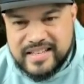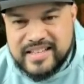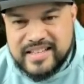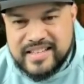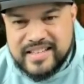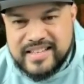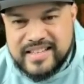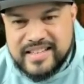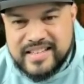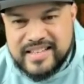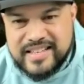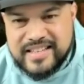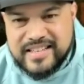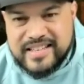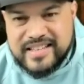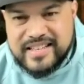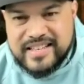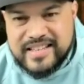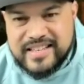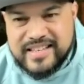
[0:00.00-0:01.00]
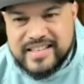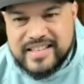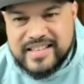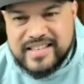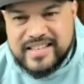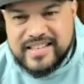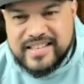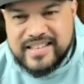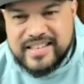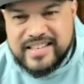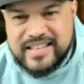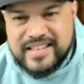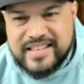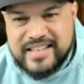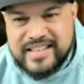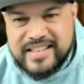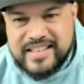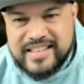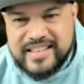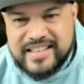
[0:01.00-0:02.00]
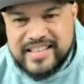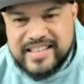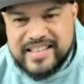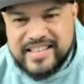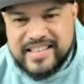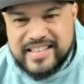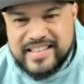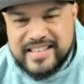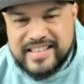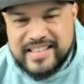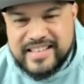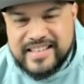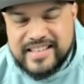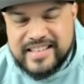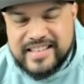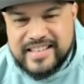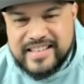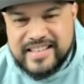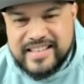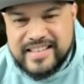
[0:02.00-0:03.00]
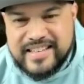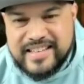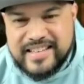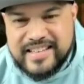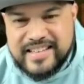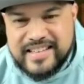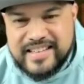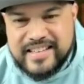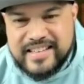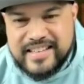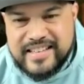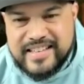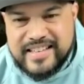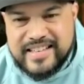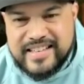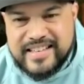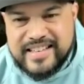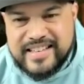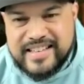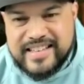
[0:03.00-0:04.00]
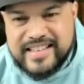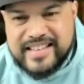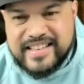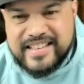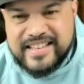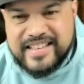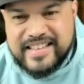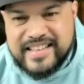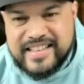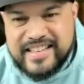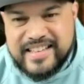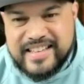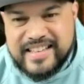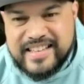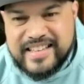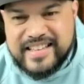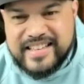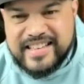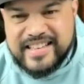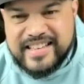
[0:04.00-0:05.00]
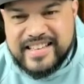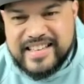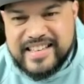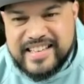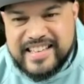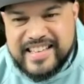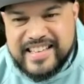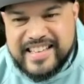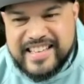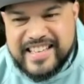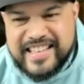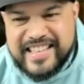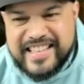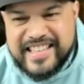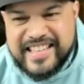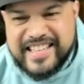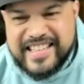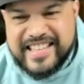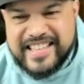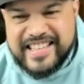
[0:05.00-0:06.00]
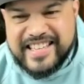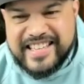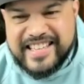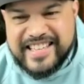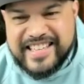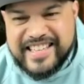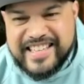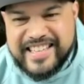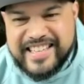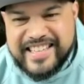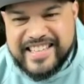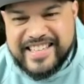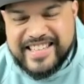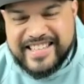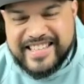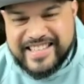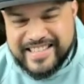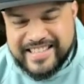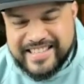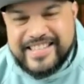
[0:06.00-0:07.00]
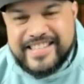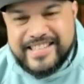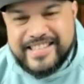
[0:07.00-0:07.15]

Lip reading: (silent)